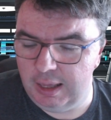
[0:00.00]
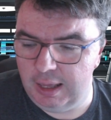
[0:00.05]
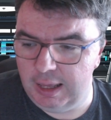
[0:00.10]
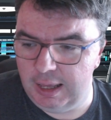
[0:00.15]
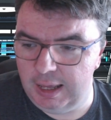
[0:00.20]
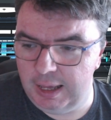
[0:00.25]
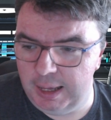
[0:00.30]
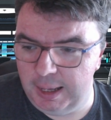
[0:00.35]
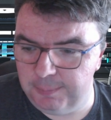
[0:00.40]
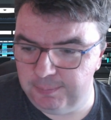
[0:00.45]

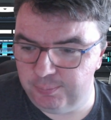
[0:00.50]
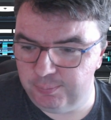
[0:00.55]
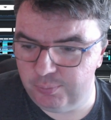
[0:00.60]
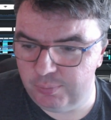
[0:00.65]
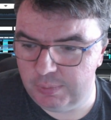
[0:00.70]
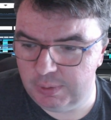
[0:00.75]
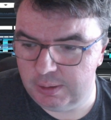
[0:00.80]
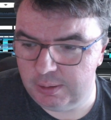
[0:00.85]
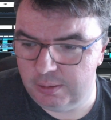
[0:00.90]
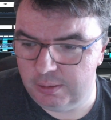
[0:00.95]
um,
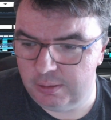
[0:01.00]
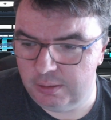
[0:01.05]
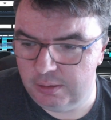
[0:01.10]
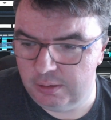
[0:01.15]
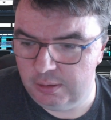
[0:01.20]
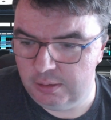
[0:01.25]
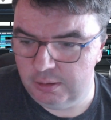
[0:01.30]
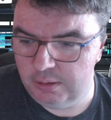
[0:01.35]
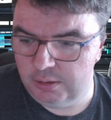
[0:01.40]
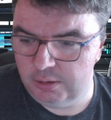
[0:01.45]

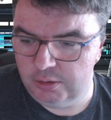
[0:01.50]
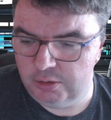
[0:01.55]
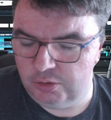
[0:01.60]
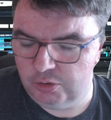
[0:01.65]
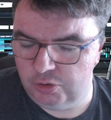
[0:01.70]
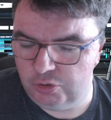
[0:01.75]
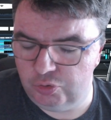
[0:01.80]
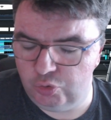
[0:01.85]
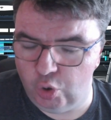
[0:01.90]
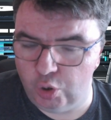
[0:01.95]

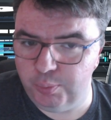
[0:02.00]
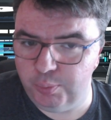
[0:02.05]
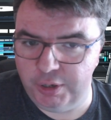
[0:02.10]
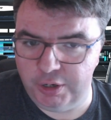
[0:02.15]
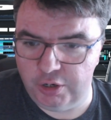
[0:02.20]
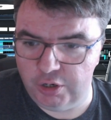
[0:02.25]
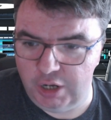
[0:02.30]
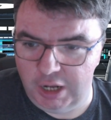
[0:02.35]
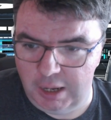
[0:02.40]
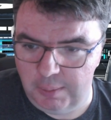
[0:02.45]

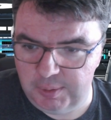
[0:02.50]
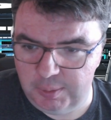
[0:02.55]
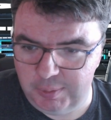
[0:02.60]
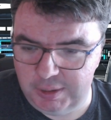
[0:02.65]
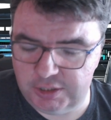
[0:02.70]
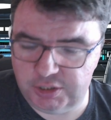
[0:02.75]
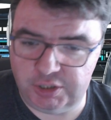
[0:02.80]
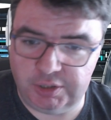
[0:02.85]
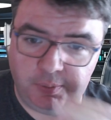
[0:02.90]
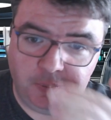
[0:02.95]
Stormbringer
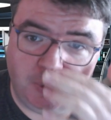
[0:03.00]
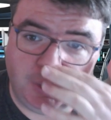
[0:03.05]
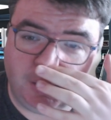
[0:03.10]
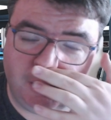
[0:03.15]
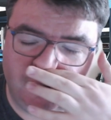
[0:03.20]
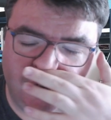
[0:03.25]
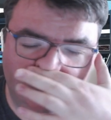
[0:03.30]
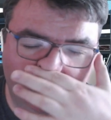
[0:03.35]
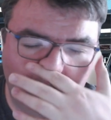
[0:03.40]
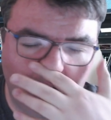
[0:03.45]
Omnibus,
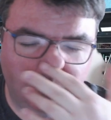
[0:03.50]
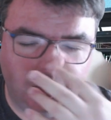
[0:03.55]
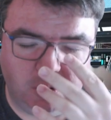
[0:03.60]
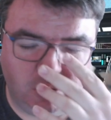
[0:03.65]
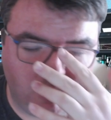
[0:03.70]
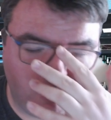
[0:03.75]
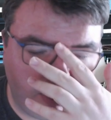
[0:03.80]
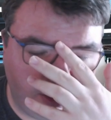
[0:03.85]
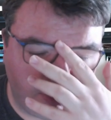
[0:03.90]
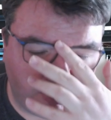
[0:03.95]

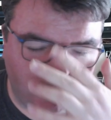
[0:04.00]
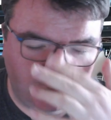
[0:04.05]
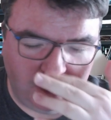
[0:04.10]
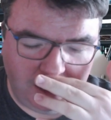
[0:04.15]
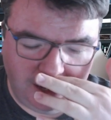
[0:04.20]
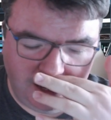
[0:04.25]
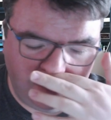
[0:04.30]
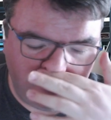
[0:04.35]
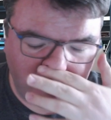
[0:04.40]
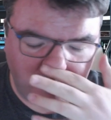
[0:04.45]
or rather,
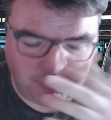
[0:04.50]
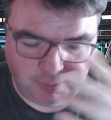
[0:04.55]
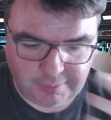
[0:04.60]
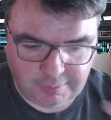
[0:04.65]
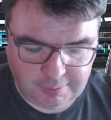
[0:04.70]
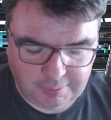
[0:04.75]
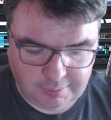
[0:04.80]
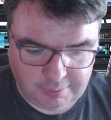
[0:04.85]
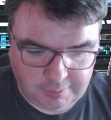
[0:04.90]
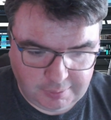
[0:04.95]
um,
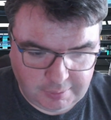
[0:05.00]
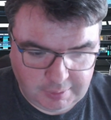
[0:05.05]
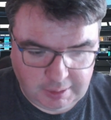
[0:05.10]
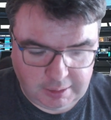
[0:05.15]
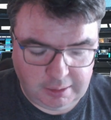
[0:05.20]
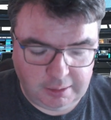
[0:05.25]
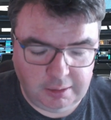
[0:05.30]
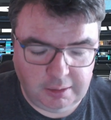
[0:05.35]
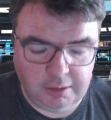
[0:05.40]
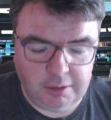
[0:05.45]

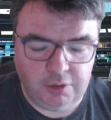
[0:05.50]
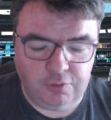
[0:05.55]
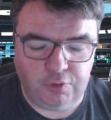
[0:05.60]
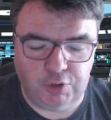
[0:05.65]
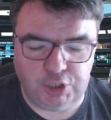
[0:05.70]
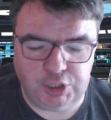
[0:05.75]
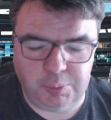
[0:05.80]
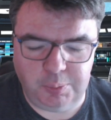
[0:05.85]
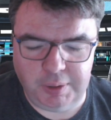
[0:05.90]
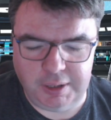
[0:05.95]

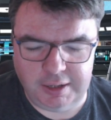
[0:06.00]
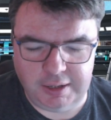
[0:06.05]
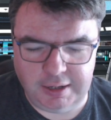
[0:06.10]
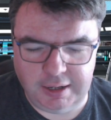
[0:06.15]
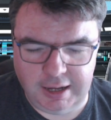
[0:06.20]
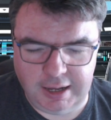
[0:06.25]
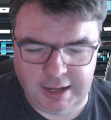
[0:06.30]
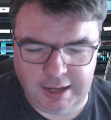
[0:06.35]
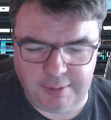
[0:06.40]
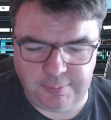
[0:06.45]
first big
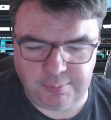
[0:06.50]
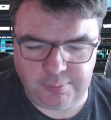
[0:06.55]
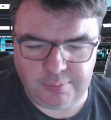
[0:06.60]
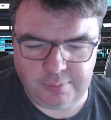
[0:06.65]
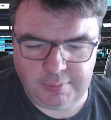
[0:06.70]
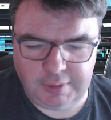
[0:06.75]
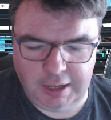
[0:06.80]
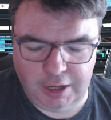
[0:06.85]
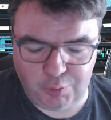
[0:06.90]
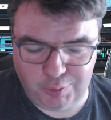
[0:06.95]
um,
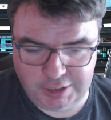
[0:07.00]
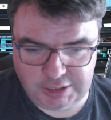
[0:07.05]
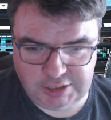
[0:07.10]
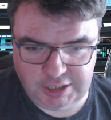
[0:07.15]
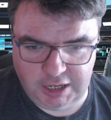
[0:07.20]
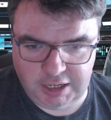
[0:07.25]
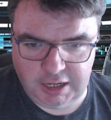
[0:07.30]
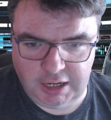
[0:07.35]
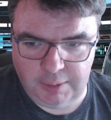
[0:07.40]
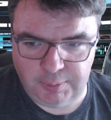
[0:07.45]
Elric
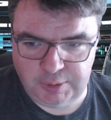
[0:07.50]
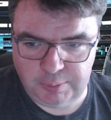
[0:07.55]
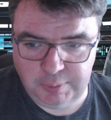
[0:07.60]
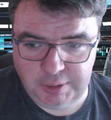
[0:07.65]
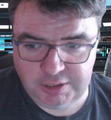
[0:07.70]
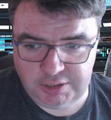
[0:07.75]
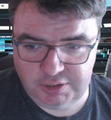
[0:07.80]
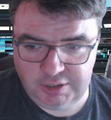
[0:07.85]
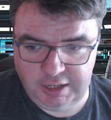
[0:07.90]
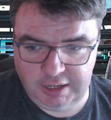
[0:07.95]
Saga
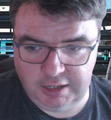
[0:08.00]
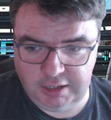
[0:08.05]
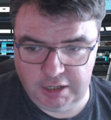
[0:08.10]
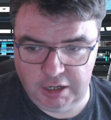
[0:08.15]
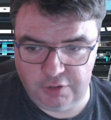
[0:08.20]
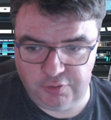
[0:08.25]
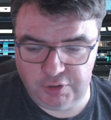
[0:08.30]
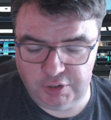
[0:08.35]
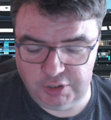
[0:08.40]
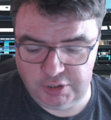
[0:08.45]
Omnibus, they
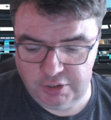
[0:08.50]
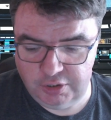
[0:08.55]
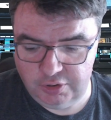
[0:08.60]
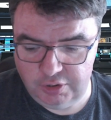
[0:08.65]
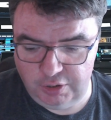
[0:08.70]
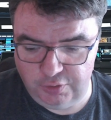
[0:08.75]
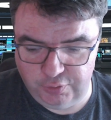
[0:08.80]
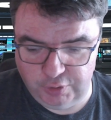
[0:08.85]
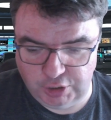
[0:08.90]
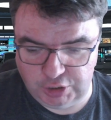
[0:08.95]
covered
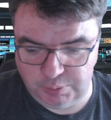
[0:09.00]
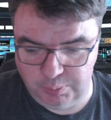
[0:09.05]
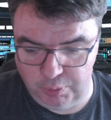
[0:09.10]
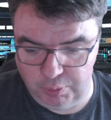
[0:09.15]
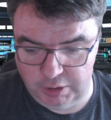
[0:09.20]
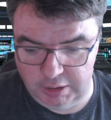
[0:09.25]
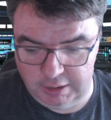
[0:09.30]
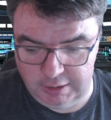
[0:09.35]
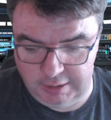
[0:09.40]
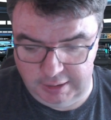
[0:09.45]
the first
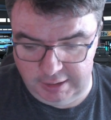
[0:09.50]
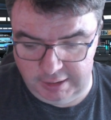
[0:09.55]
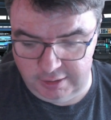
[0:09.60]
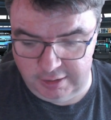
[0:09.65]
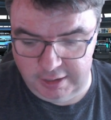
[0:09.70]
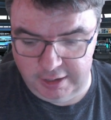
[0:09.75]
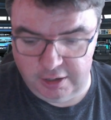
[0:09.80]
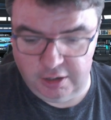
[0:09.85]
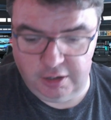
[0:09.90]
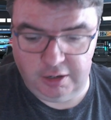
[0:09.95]
book in
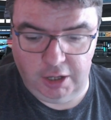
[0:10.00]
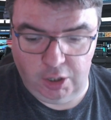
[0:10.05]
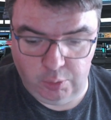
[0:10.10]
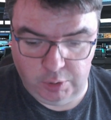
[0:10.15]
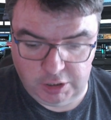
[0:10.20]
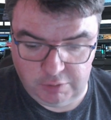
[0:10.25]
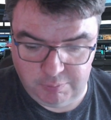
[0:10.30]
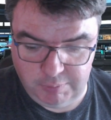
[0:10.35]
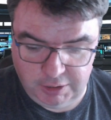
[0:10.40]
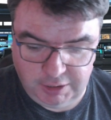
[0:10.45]
there,
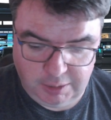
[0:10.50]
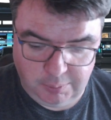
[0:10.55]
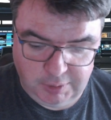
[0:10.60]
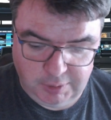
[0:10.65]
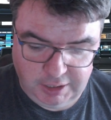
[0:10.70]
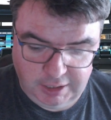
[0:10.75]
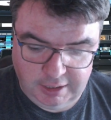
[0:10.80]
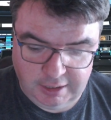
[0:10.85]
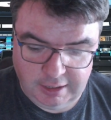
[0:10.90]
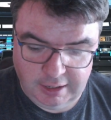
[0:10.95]
Elric and
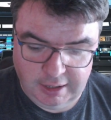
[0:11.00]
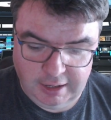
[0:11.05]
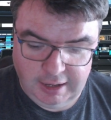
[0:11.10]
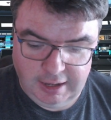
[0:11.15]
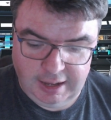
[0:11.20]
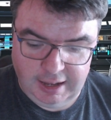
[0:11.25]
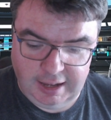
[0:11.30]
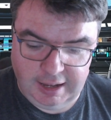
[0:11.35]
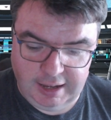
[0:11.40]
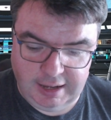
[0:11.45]
Melniboné,
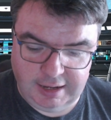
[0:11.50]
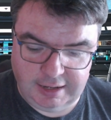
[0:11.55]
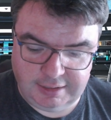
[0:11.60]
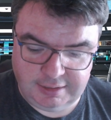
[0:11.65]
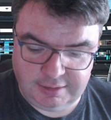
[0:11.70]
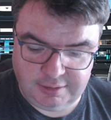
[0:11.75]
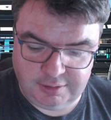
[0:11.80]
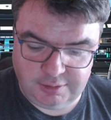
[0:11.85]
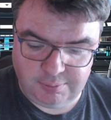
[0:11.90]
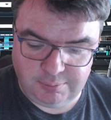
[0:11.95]

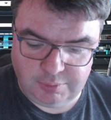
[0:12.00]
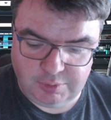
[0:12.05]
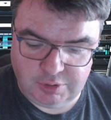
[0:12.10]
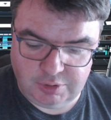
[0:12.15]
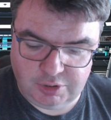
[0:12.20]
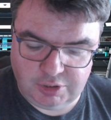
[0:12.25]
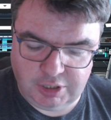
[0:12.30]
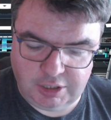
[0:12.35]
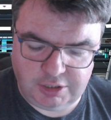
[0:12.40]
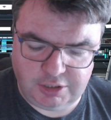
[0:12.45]
and
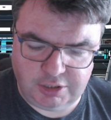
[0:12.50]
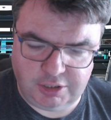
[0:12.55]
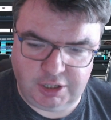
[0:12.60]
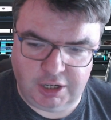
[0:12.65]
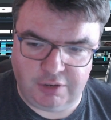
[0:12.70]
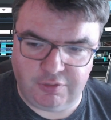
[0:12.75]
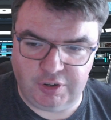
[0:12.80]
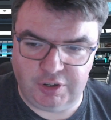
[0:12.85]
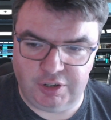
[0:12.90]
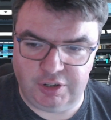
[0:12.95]
didn't
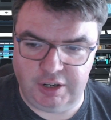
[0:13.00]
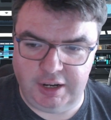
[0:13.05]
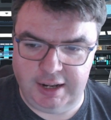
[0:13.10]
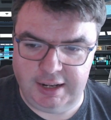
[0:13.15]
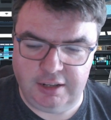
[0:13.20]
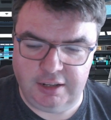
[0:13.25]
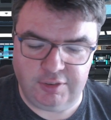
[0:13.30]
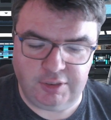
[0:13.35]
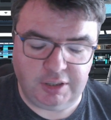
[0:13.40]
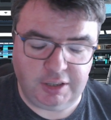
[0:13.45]
cover
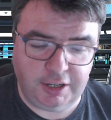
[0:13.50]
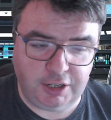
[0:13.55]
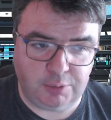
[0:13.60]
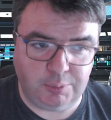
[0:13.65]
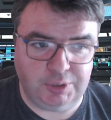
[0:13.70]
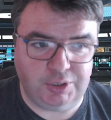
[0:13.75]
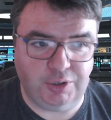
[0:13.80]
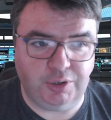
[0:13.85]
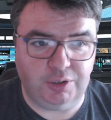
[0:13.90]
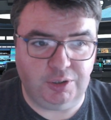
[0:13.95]
any of the later
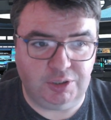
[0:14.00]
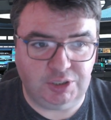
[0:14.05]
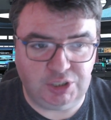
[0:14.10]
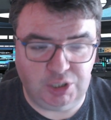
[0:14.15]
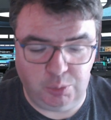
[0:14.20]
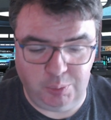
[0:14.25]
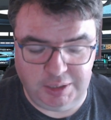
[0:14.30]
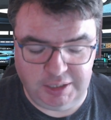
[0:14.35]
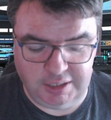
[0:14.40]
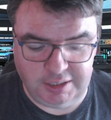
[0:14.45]
material,
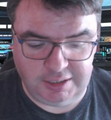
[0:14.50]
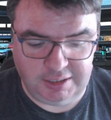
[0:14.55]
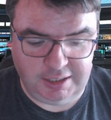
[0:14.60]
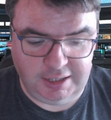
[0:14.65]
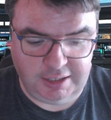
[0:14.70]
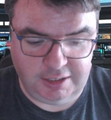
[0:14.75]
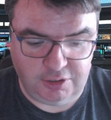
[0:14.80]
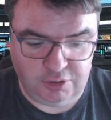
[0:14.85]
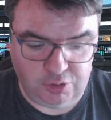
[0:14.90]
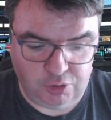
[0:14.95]
so we didn't
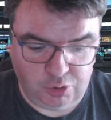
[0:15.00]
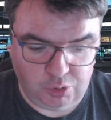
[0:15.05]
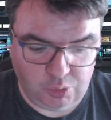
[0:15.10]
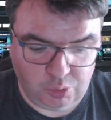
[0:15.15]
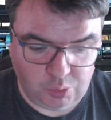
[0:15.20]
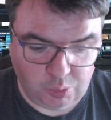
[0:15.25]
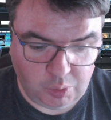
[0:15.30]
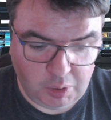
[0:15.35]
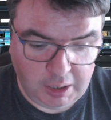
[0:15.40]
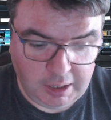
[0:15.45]
get
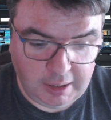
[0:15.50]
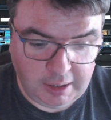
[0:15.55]
into